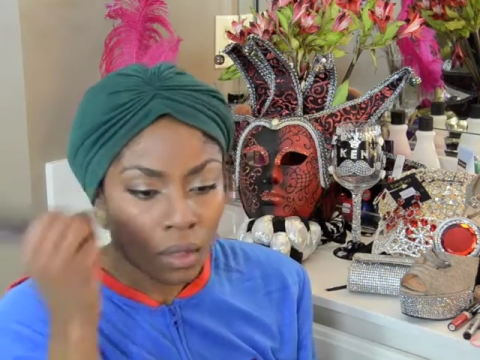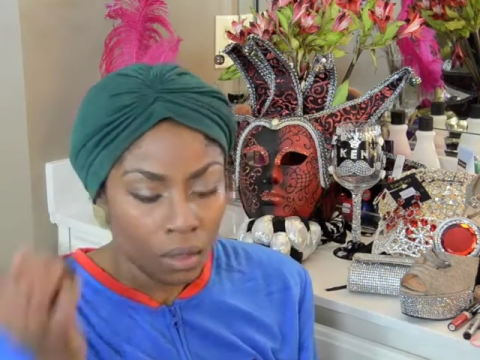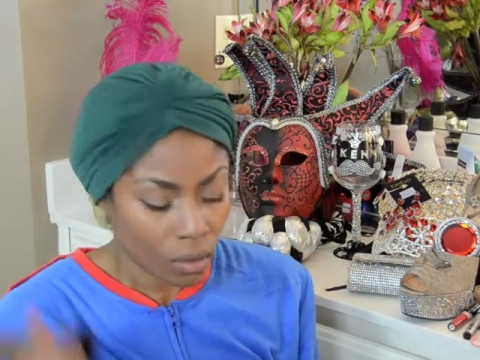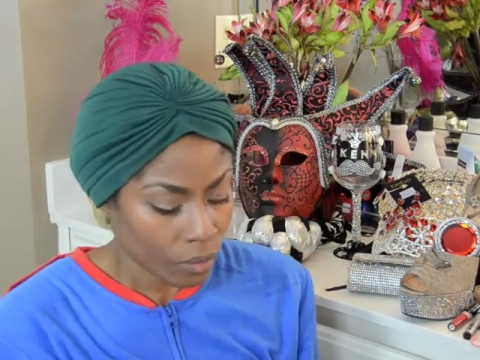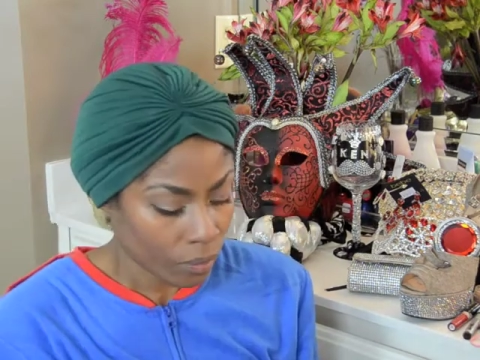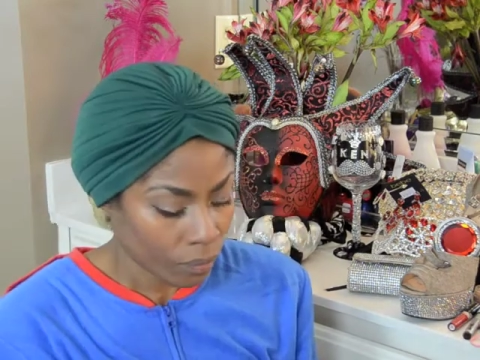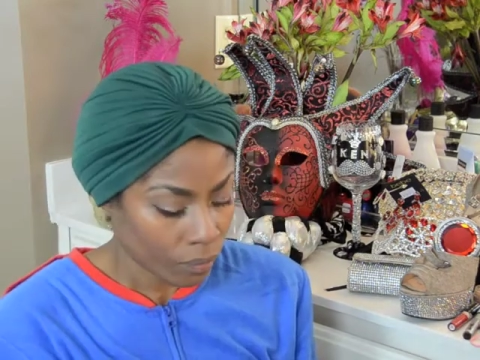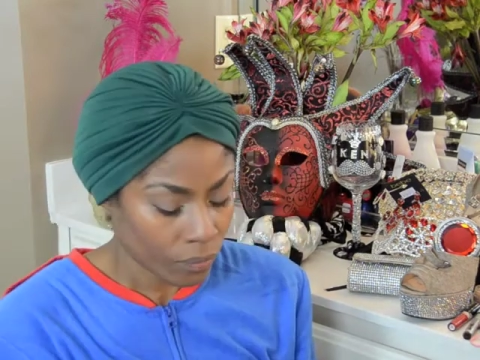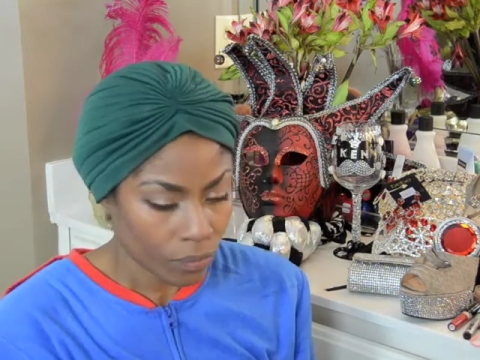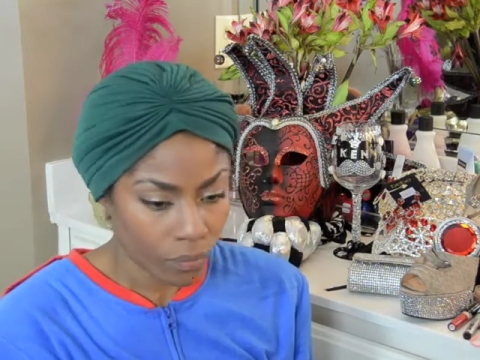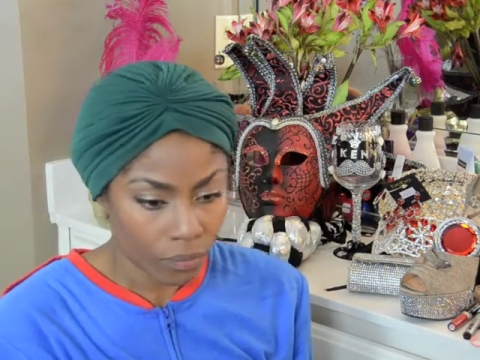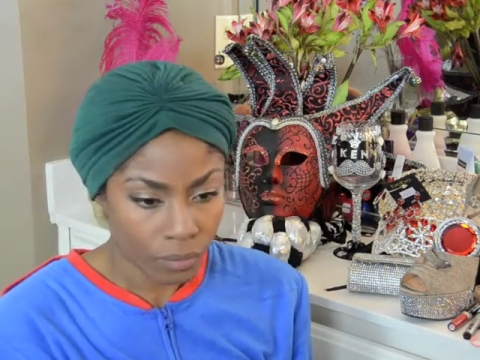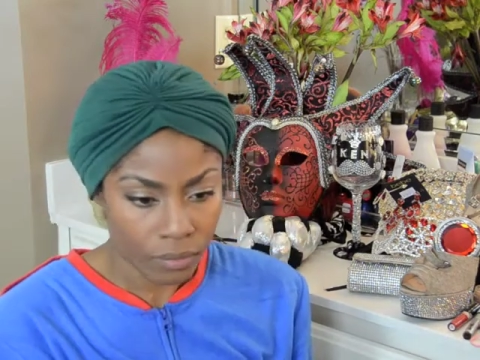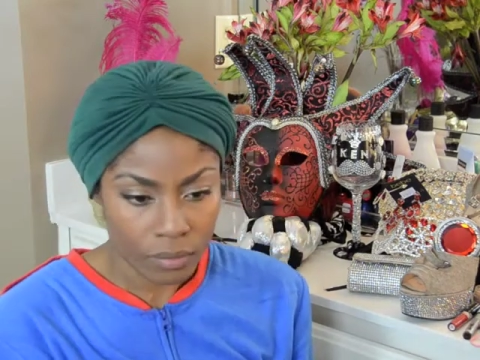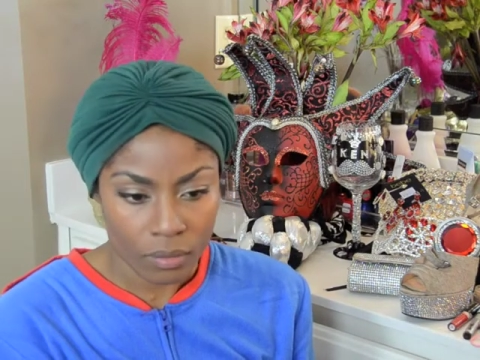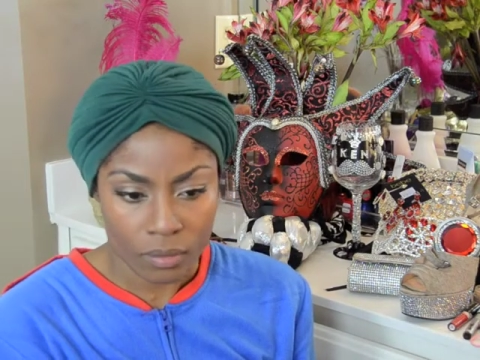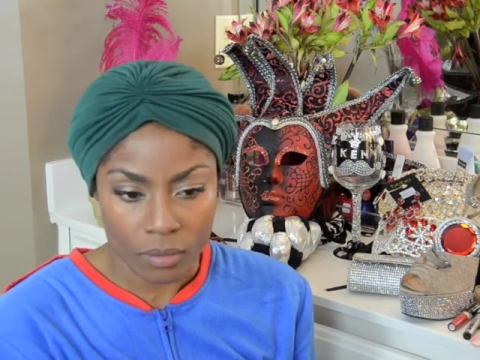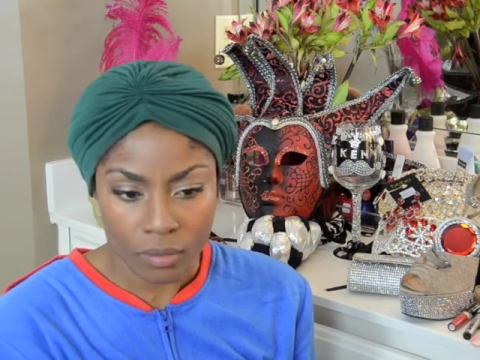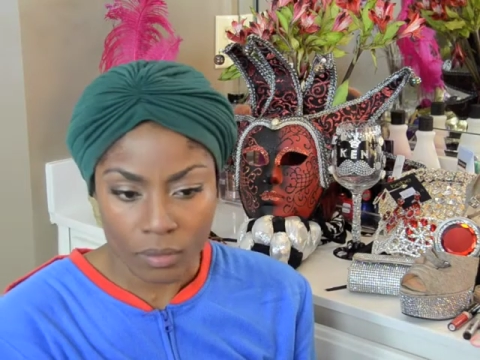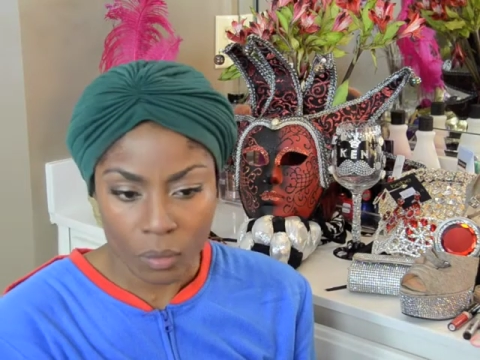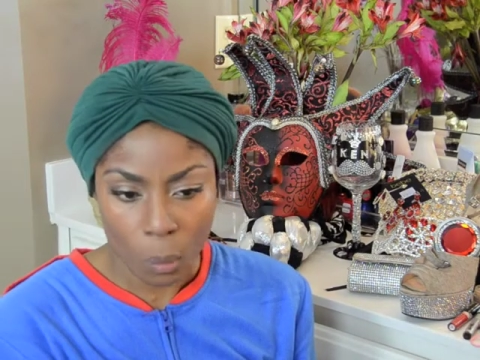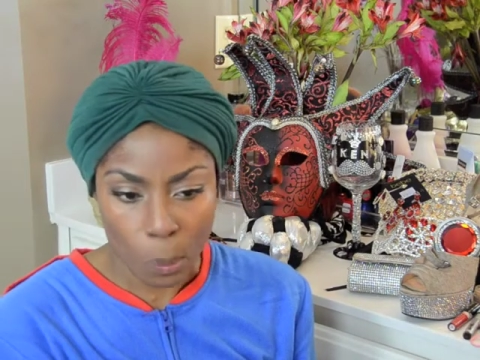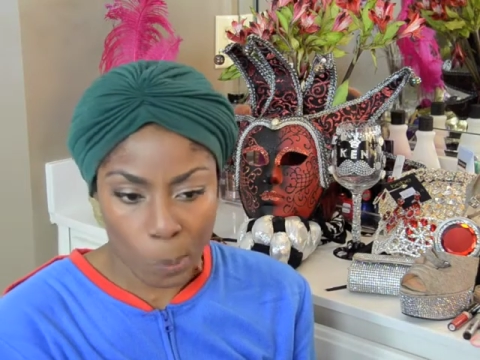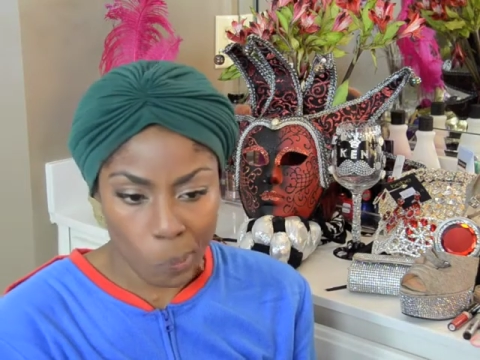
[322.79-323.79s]

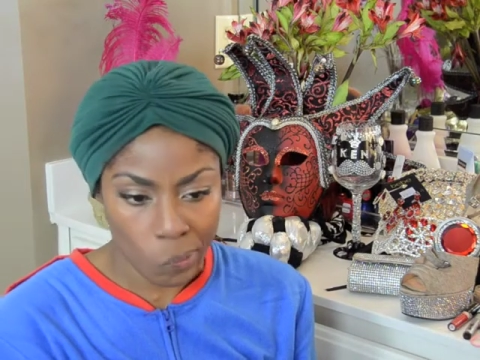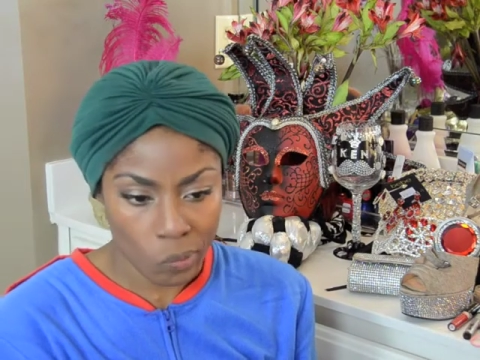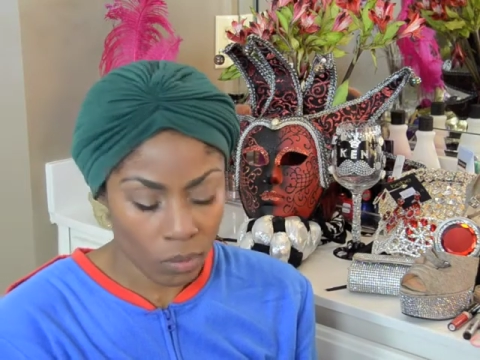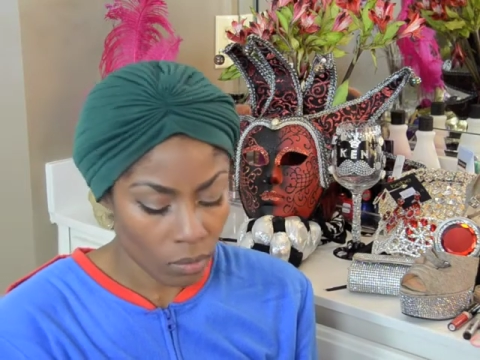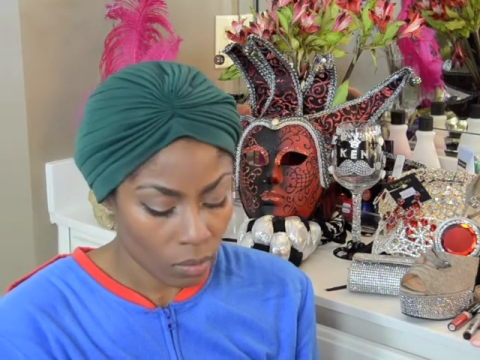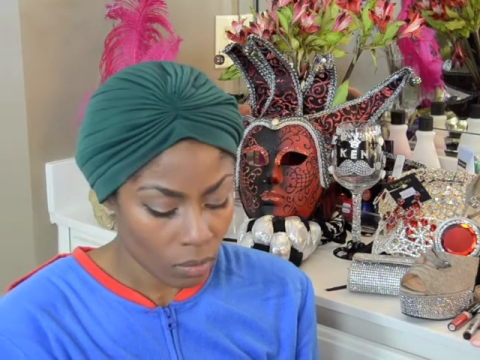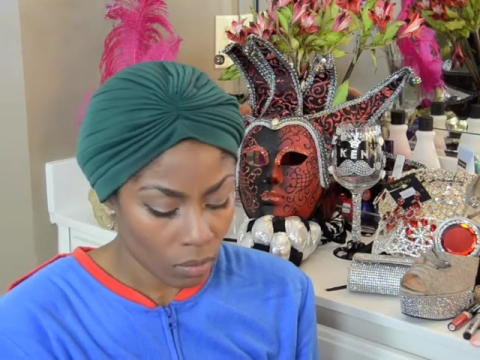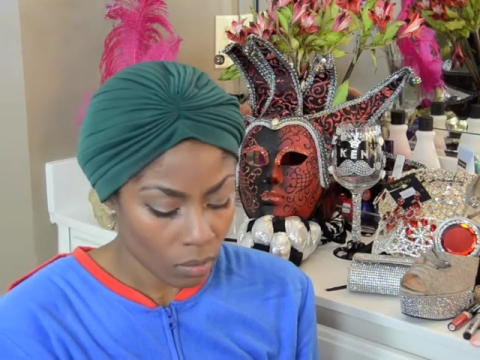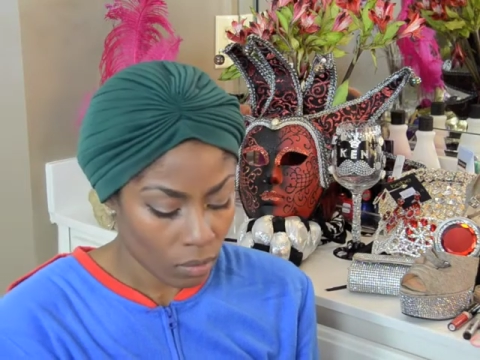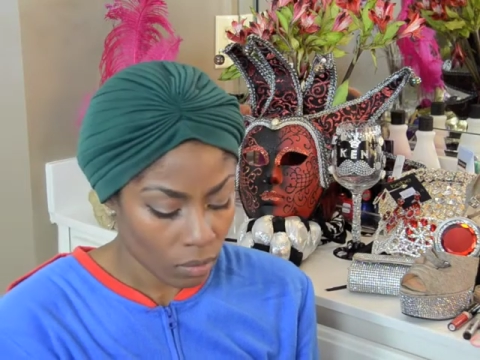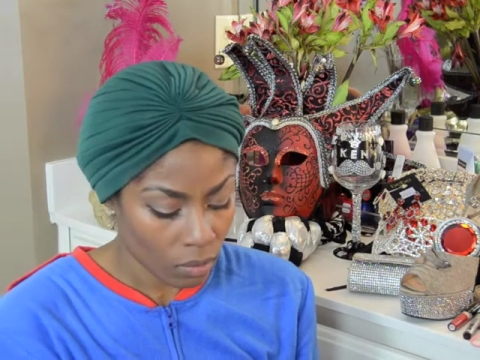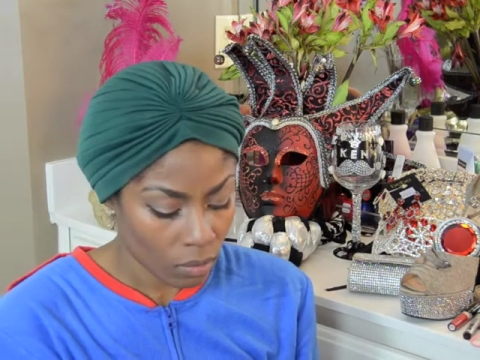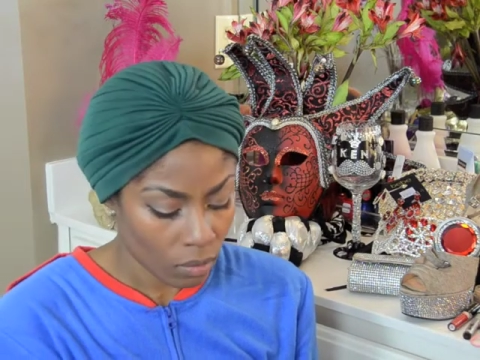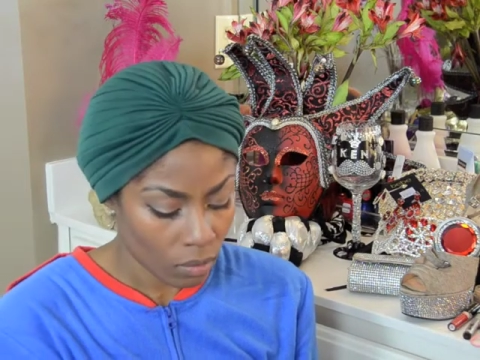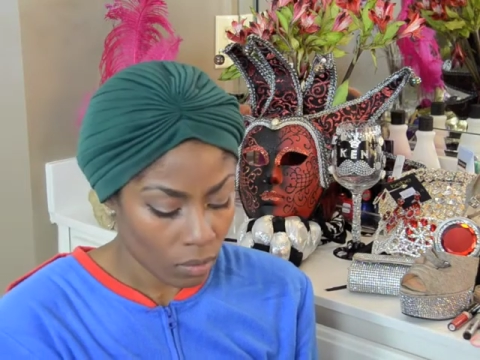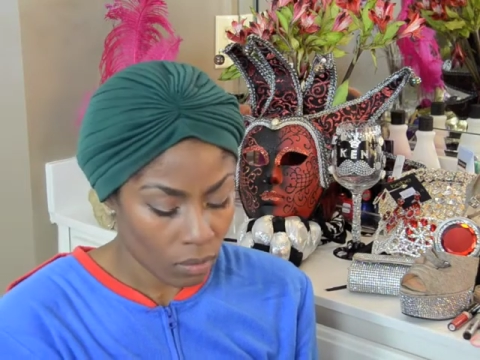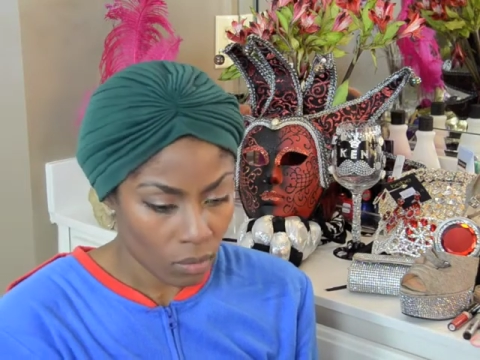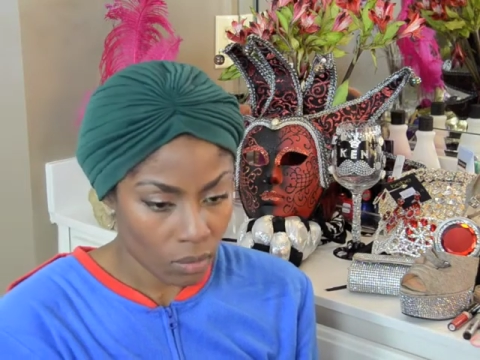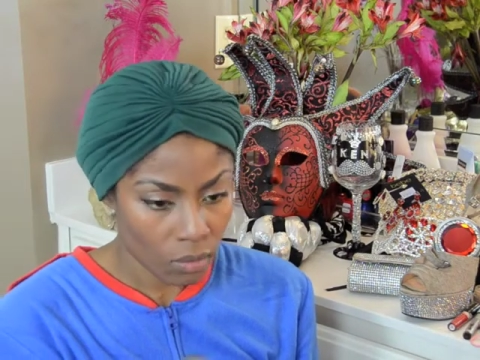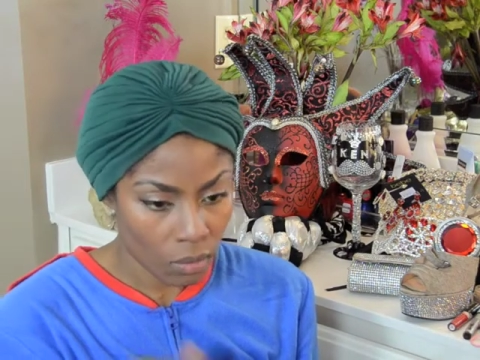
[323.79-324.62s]
temples as well